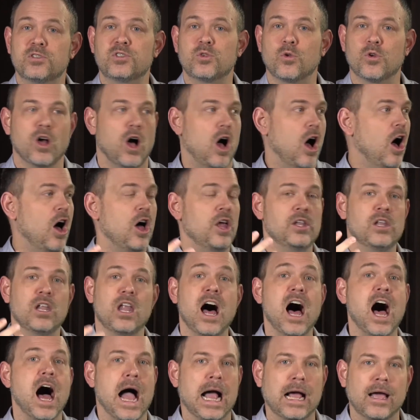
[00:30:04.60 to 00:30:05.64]
sort of
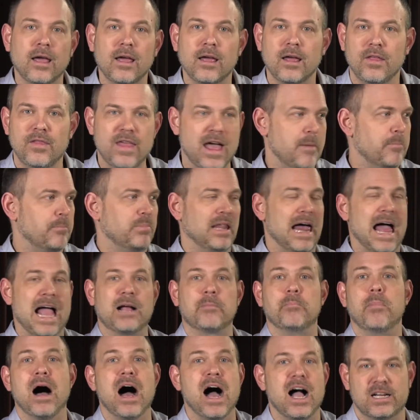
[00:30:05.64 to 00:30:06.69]
unlock that
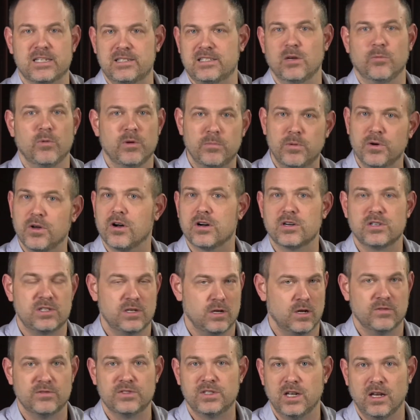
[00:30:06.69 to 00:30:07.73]
black box that we put
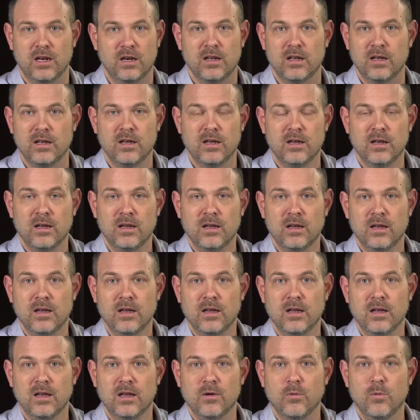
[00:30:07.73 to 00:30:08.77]
ourselves in.
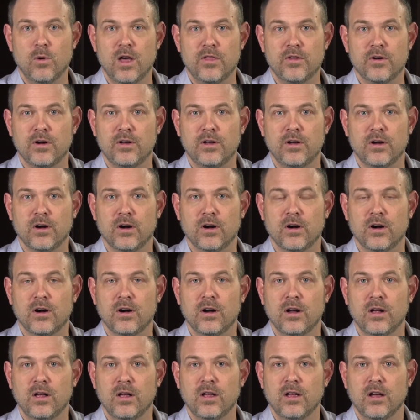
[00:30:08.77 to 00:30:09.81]
Whether
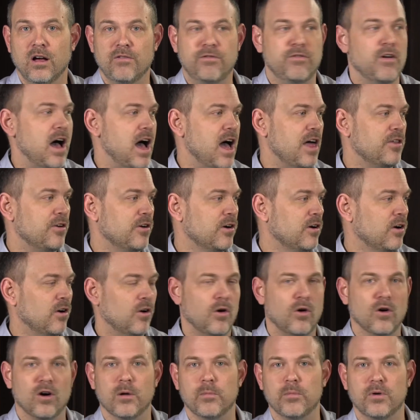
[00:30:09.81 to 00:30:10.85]
you're a father
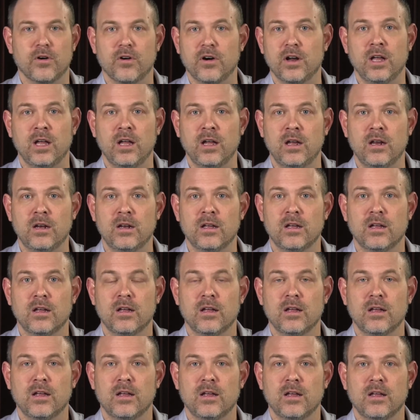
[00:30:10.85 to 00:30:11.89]
or a Marine,
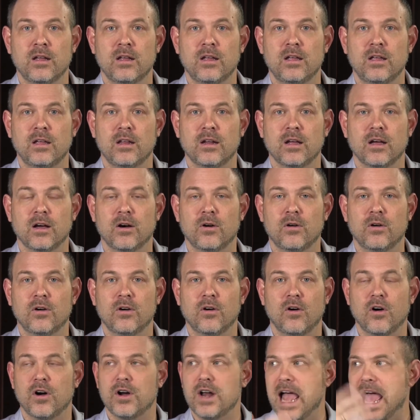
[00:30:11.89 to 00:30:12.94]
you know,
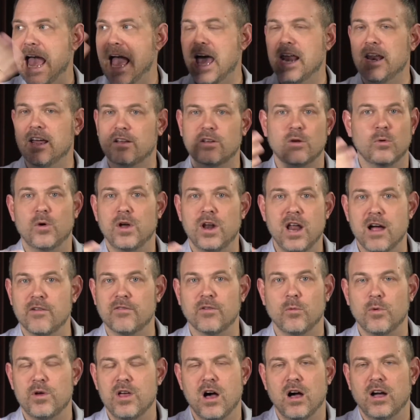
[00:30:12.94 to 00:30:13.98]
or an addict or
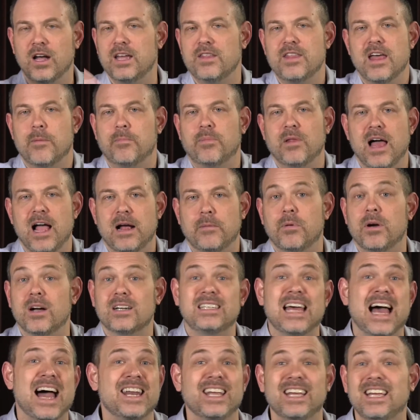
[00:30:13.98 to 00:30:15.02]
whatever. We all get in that black
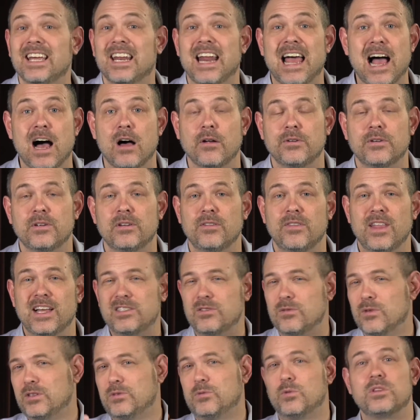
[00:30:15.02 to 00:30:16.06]
box. How do you get out?
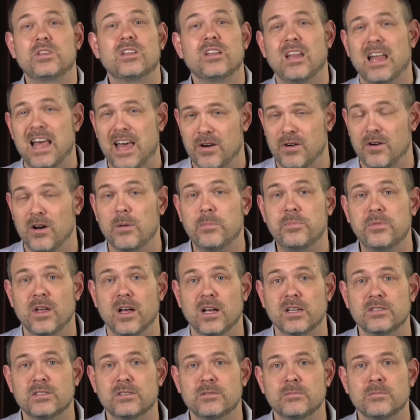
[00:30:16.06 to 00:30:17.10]
That's what the Ladder Up
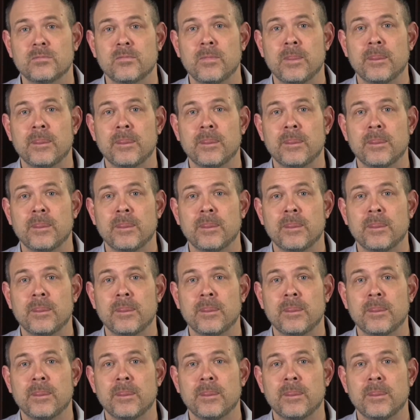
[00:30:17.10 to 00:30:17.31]
does.